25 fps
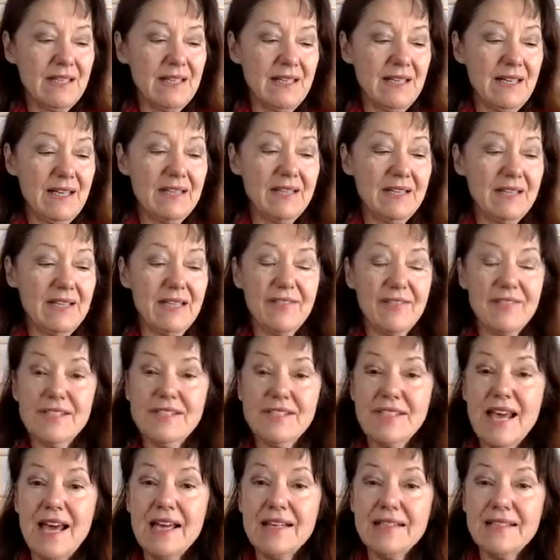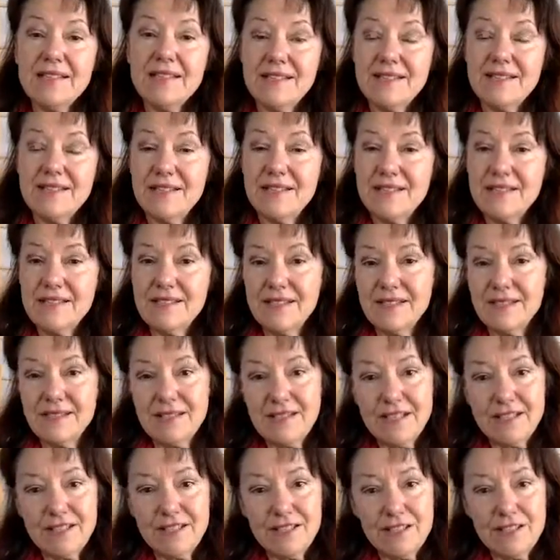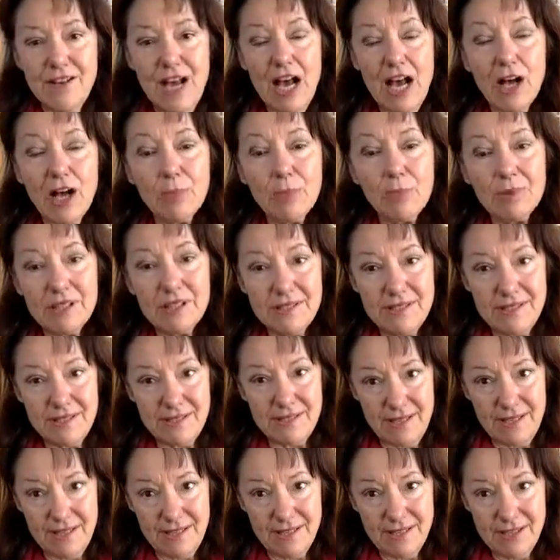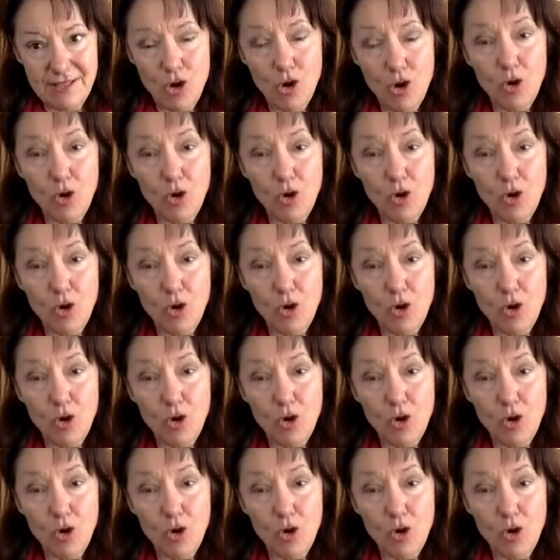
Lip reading: And then the sadness is a sense of helplessness,